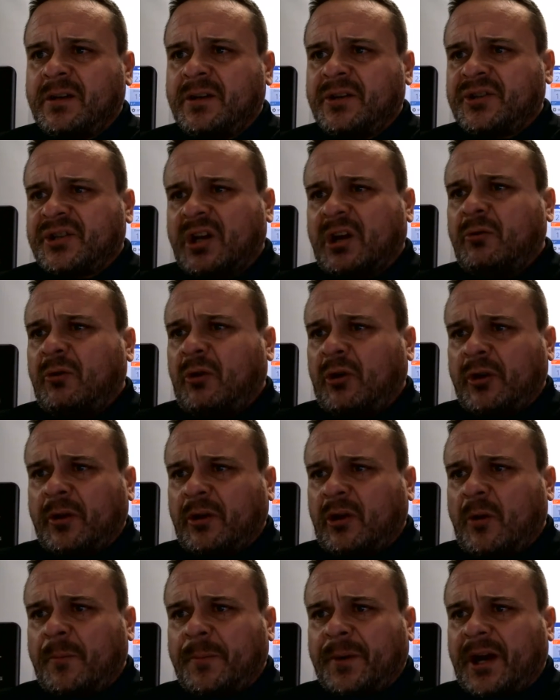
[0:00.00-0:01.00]
So on a
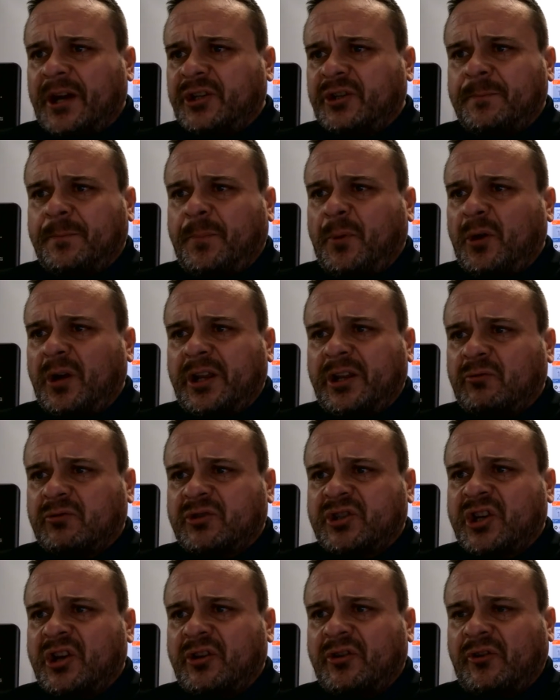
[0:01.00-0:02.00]
combination boiler, you'll
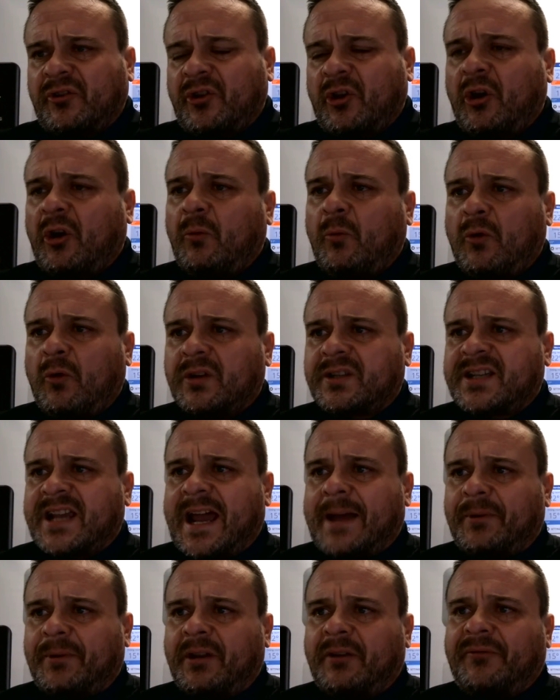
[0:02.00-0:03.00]
turn on the hot water
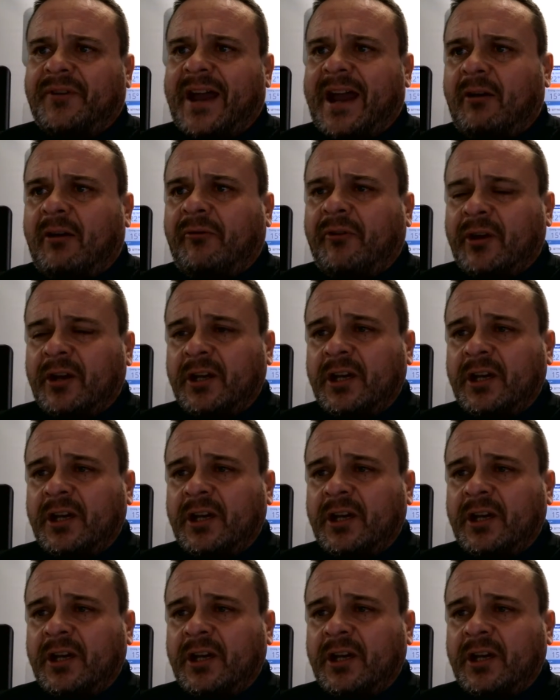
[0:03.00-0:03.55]
tap and the valve